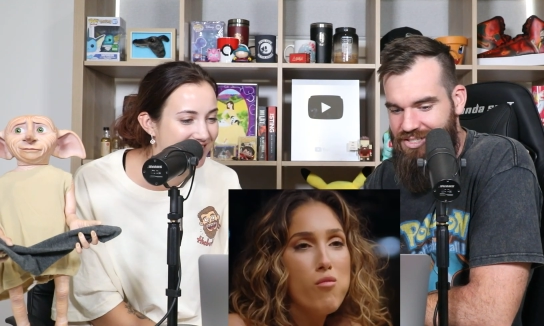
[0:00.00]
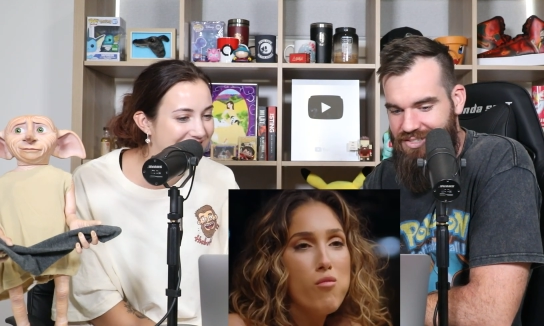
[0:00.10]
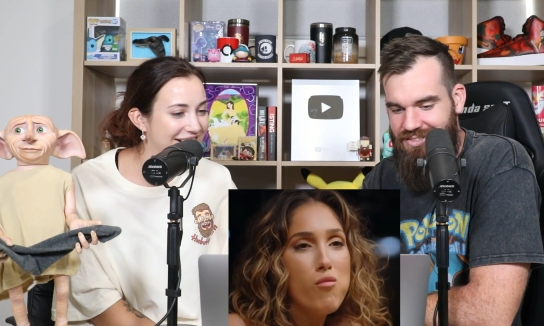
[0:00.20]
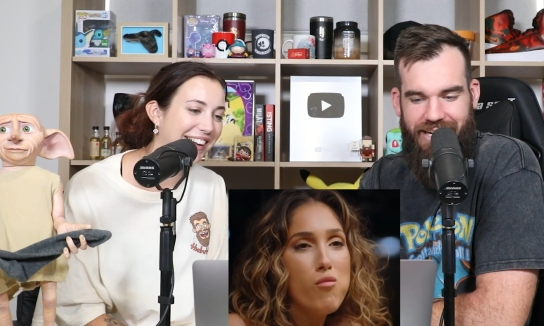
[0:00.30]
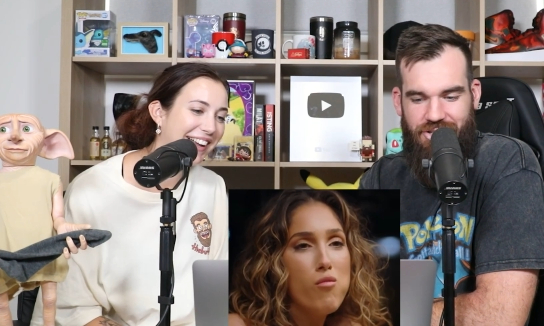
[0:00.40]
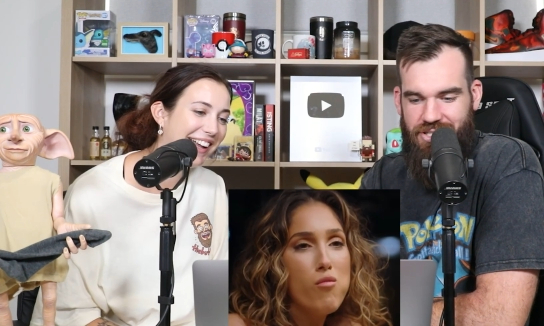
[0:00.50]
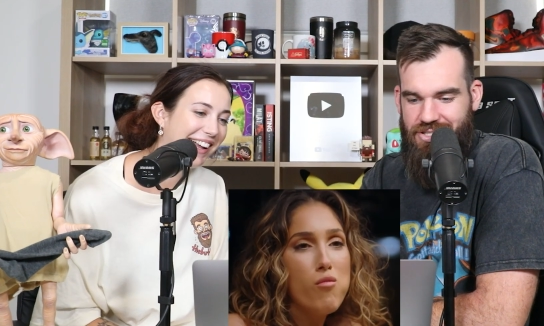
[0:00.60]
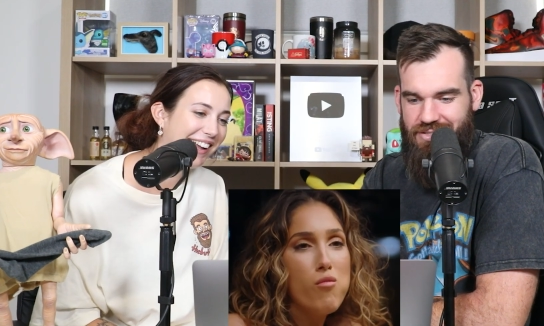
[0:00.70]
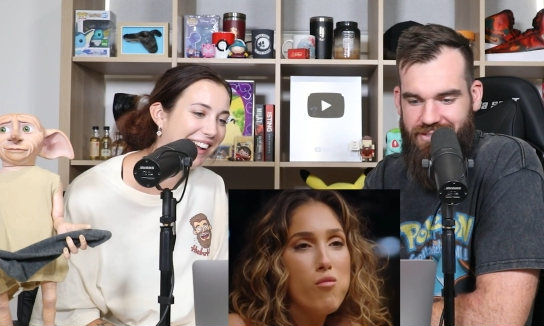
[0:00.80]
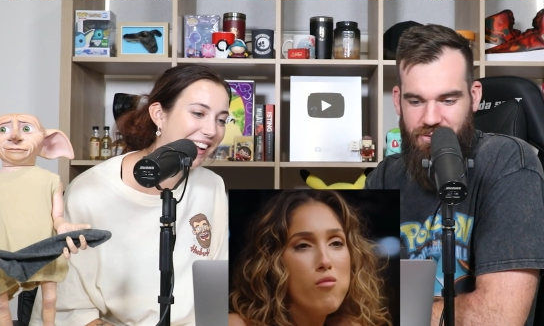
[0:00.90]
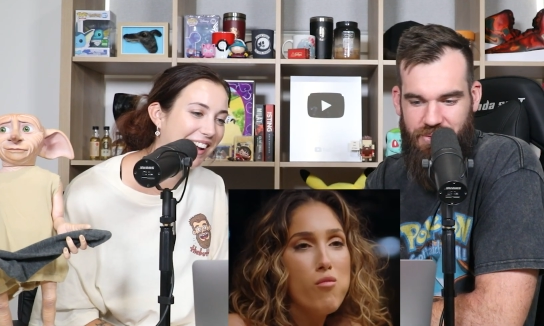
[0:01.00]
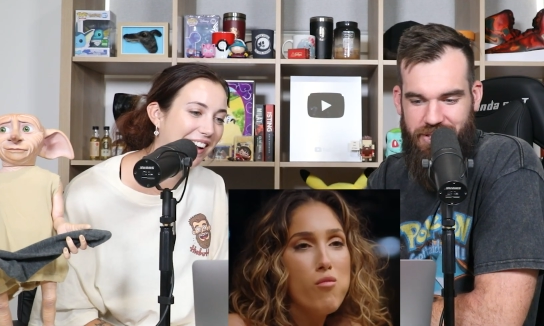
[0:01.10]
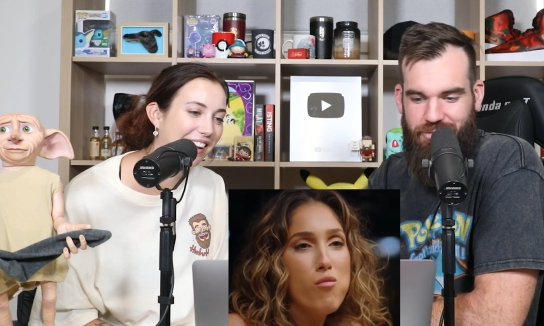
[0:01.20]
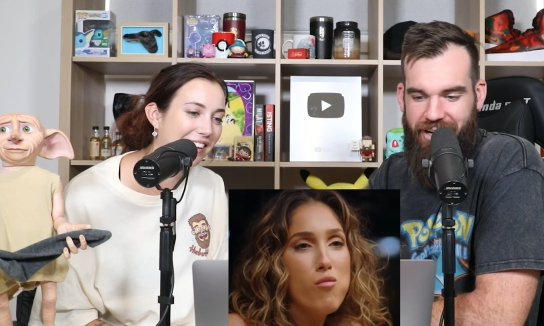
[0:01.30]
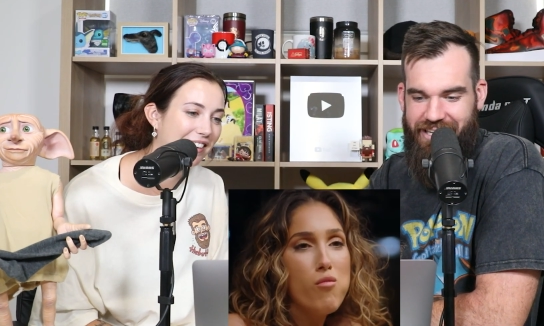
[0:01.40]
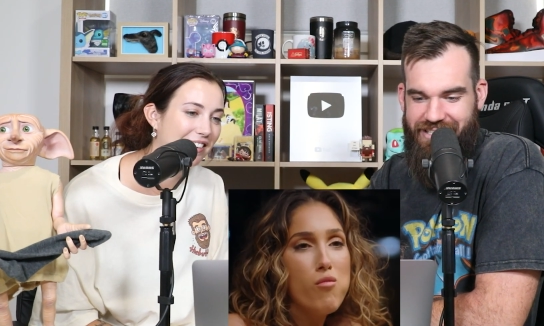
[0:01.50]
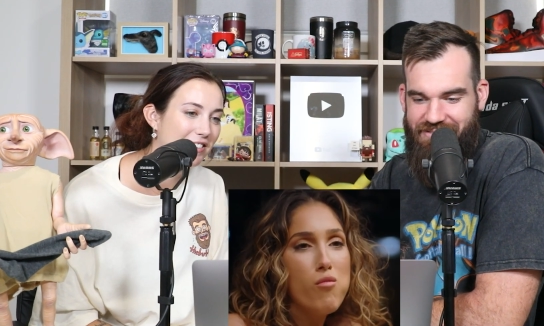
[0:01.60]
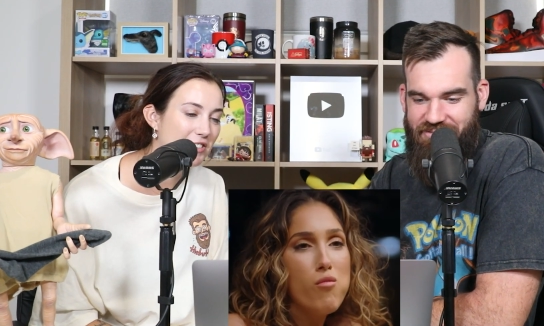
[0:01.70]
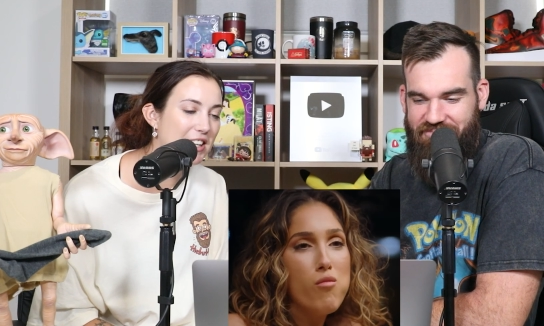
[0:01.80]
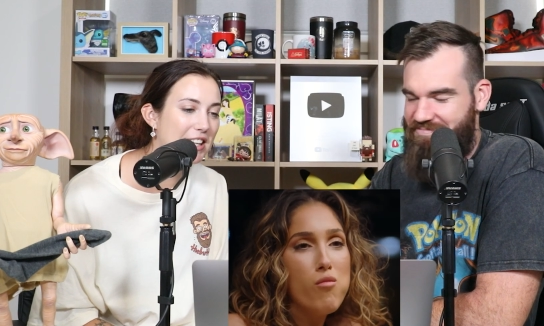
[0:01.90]
Speaker 1: her. now she's doing this face.
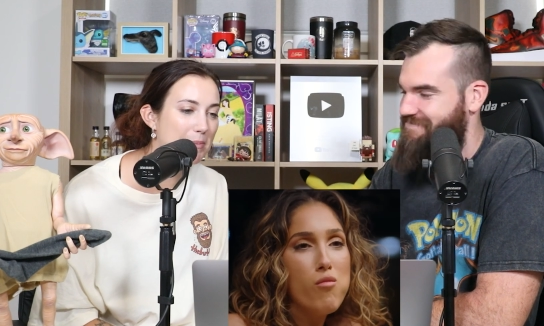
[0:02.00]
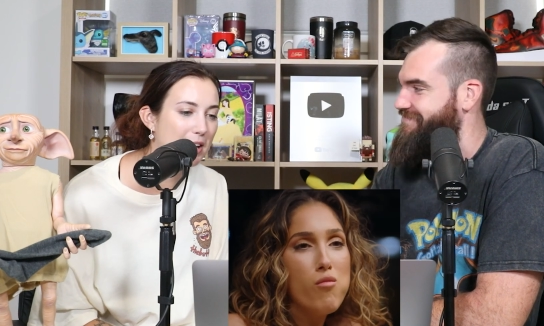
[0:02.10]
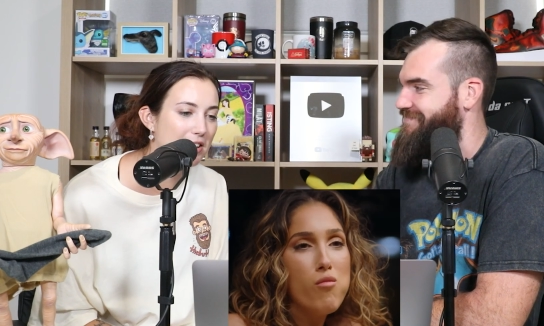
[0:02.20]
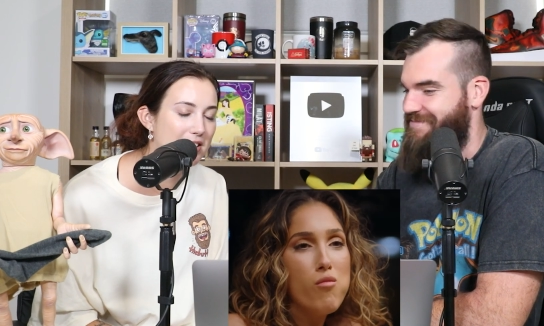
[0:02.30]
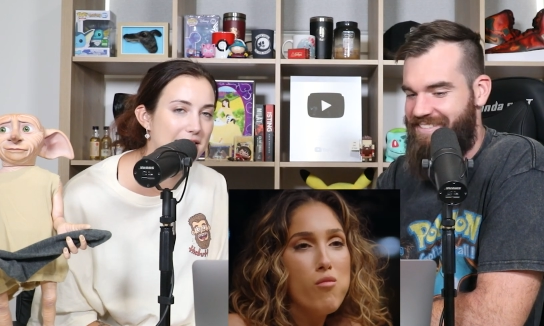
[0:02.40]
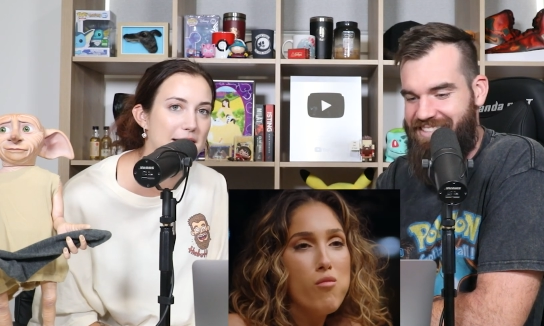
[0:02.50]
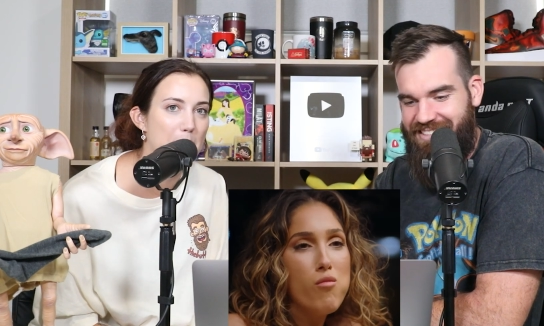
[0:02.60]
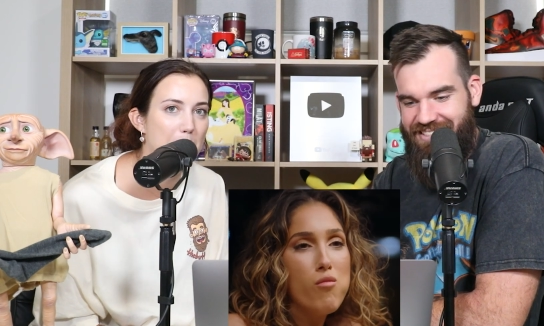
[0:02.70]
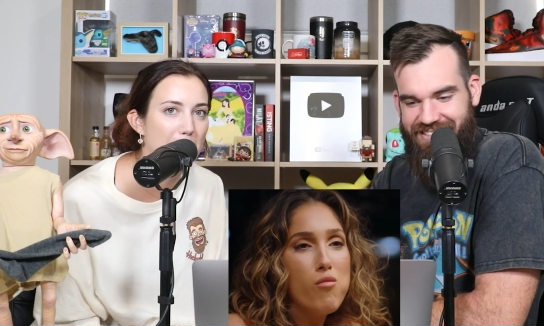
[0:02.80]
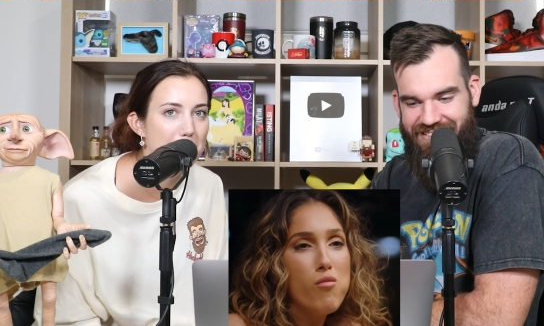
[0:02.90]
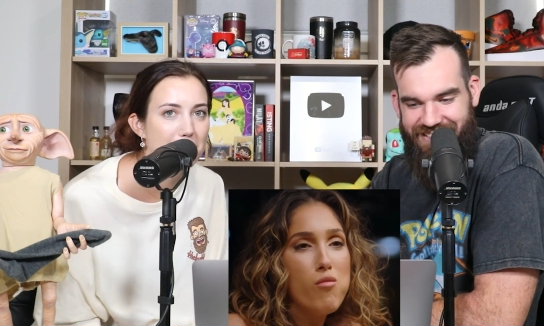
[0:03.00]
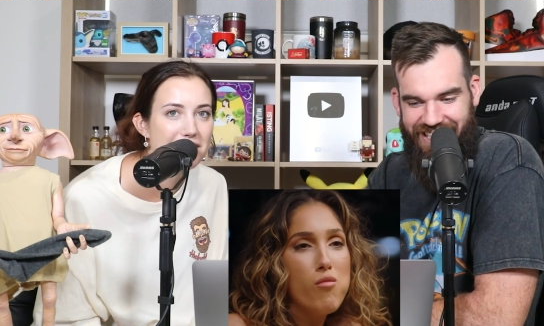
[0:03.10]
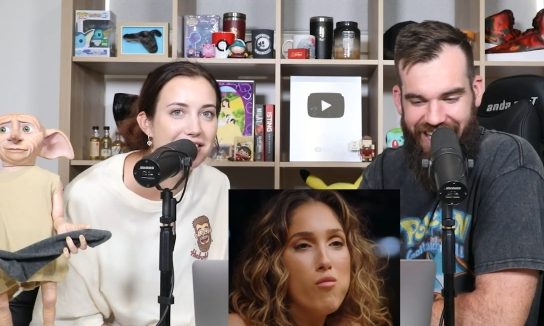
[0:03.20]
Speaker 2: Thinking about an next lip appointment.